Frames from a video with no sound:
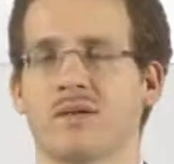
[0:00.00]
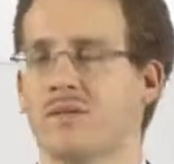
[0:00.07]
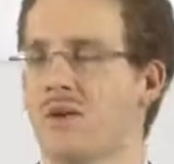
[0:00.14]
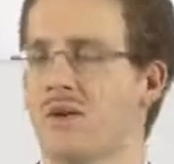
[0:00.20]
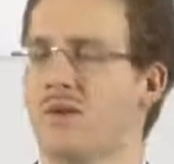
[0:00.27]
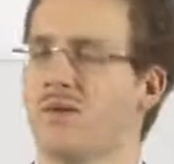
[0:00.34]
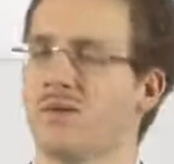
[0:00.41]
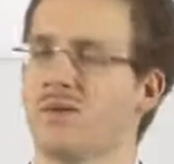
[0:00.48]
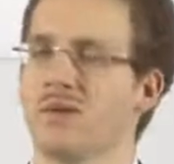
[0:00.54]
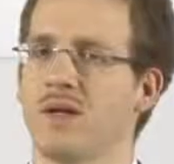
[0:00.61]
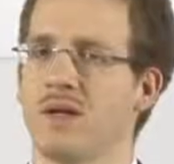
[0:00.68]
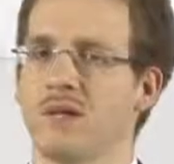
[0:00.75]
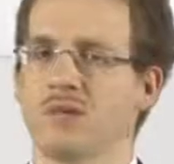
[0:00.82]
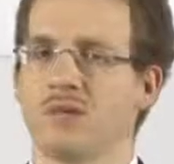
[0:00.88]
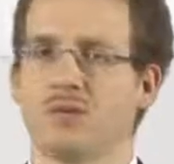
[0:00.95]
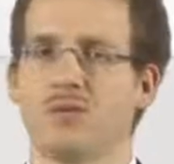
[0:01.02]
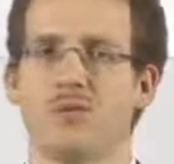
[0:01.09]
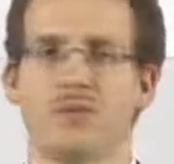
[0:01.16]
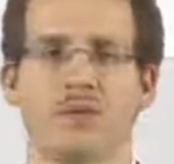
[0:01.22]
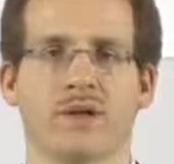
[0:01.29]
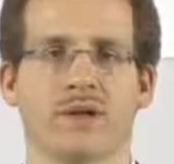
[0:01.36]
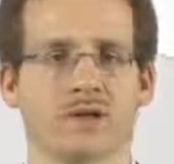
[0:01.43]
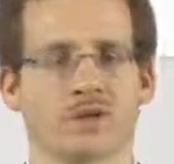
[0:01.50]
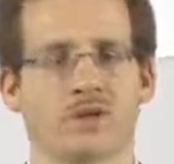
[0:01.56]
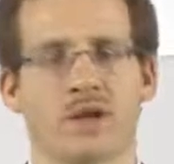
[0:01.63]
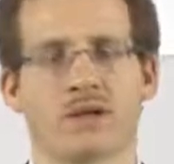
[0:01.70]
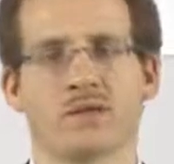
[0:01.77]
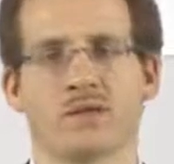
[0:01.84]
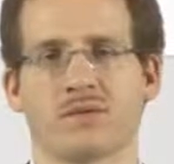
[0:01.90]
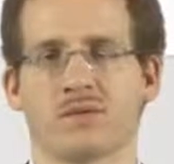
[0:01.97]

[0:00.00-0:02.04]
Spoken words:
If you only have two big chunks